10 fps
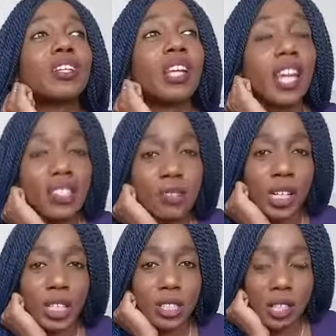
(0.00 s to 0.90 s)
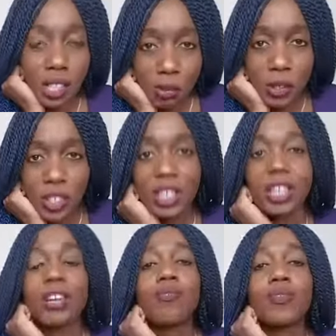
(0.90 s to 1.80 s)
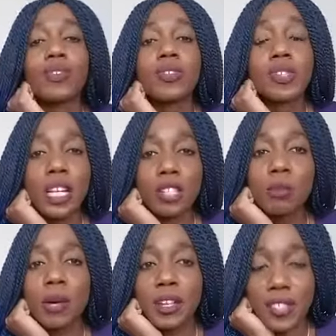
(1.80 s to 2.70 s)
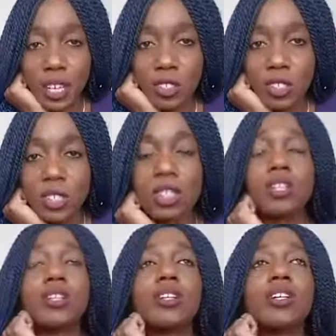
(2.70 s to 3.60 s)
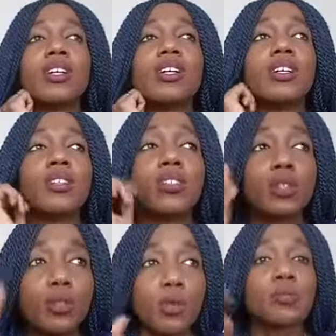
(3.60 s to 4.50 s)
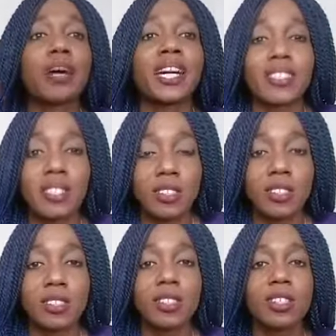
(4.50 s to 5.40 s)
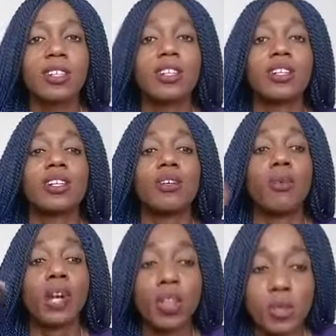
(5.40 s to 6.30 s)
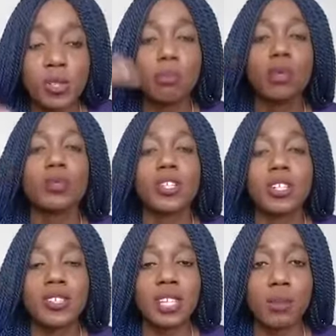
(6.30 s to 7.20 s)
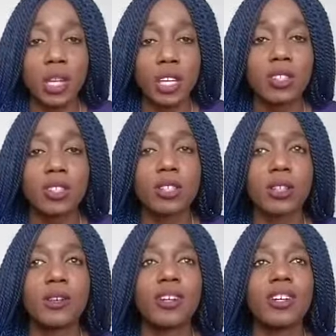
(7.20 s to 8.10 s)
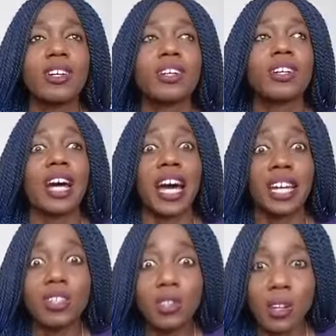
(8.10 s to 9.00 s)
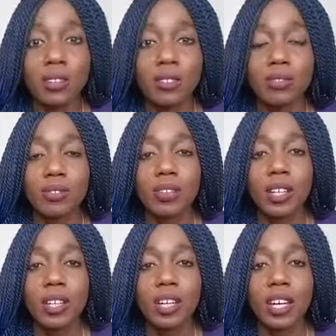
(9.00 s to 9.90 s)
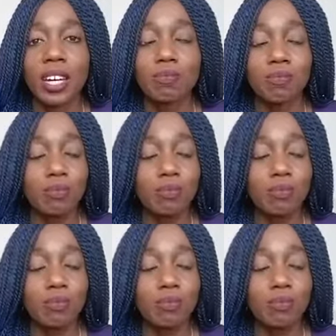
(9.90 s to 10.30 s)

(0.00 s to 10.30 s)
Let's very deliberately start to pay attention to those patterns? What are those emotions that we need to handle? Okay?